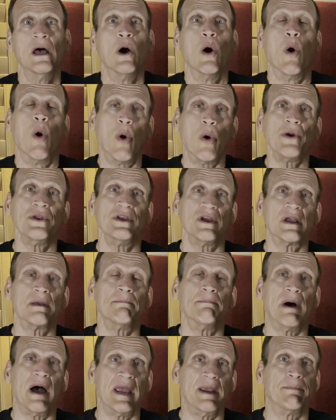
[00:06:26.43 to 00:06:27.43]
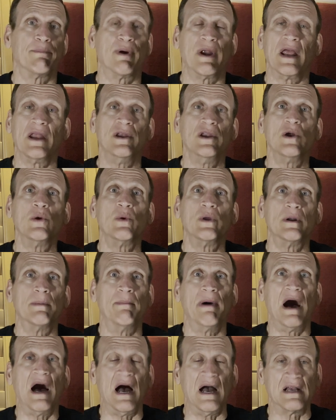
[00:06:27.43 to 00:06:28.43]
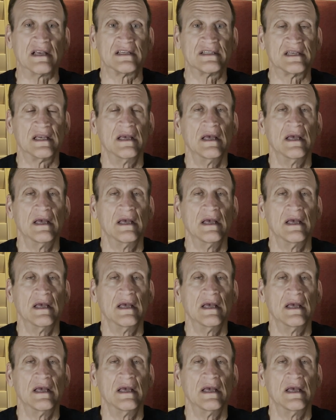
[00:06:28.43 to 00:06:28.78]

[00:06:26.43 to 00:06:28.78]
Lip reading: Or you can buy it brand new in a box.